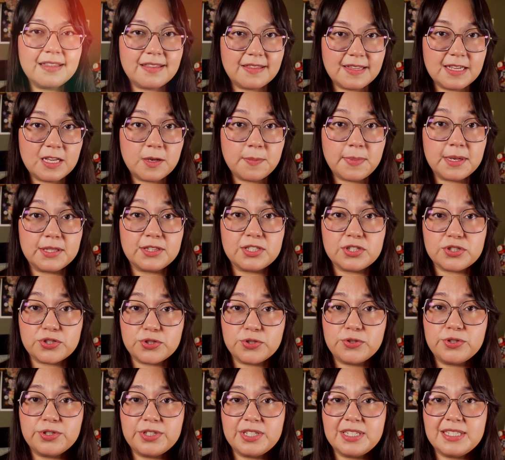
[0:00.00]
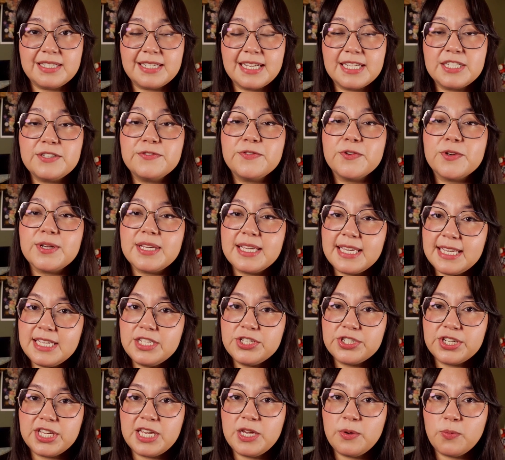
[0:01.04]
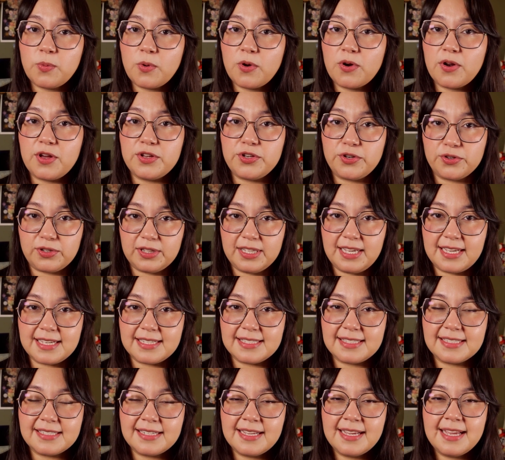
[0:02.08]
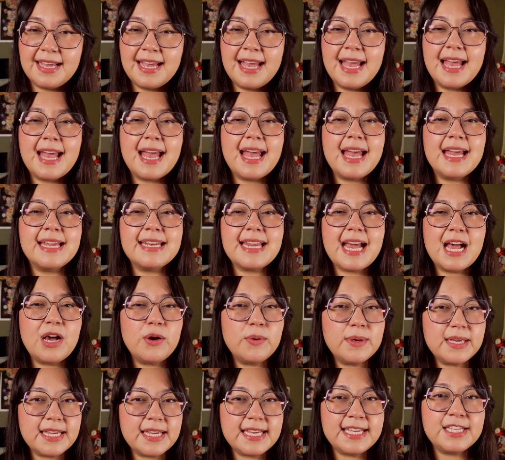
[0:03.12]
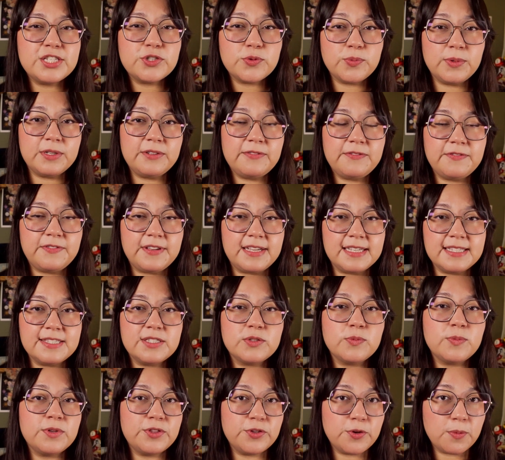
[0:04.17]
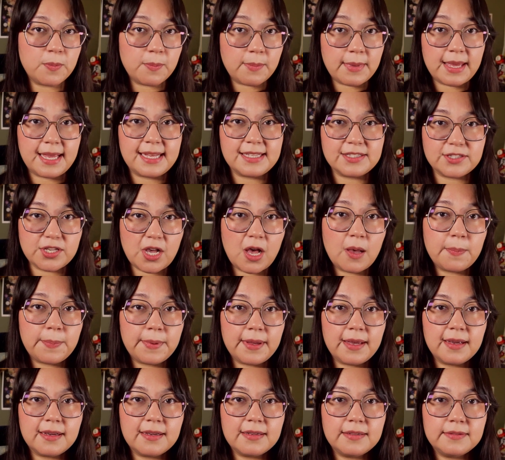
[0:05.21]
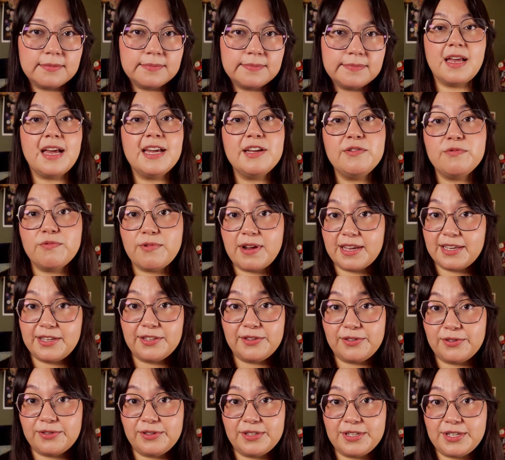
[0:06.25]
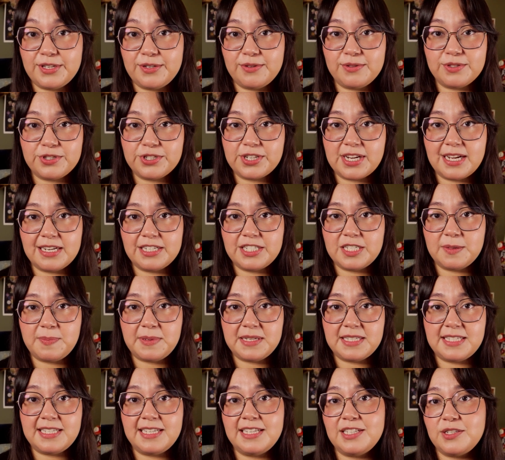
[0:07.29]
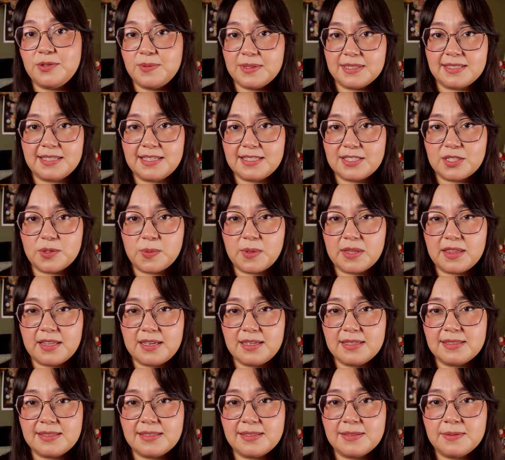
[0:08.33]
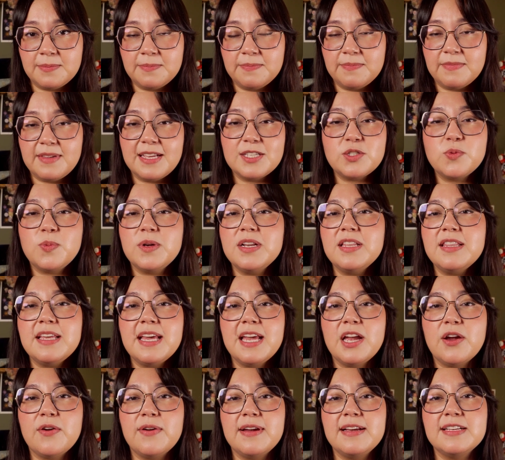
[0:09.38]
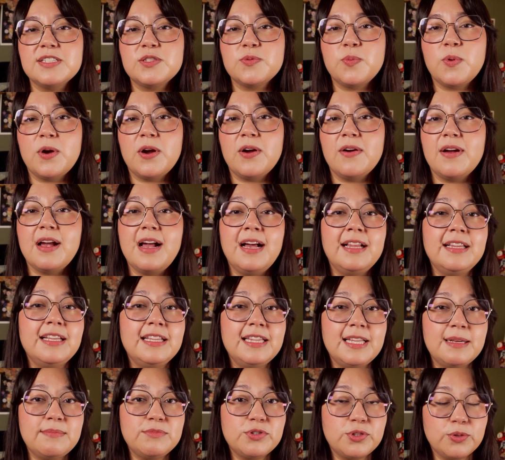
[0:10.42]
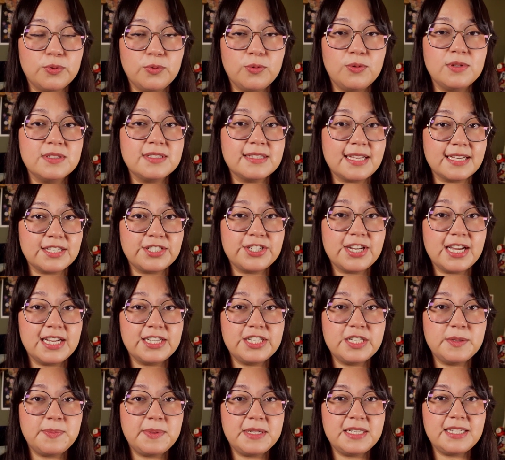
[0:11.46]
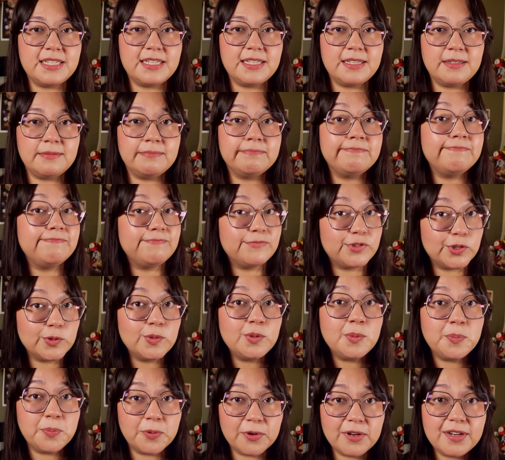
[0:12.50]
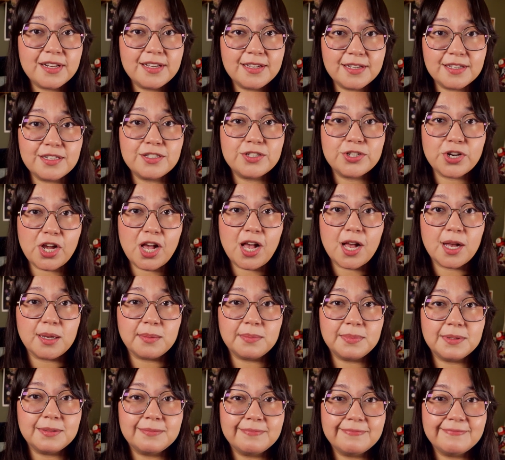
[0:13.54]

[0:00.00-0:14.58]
think about the search intent for each keyword on your list and how each one fits with your main topic. I regularly use ChatGPT to assist with this. It's one of the areas where LLM tools like ChatGPT do a pretty good job.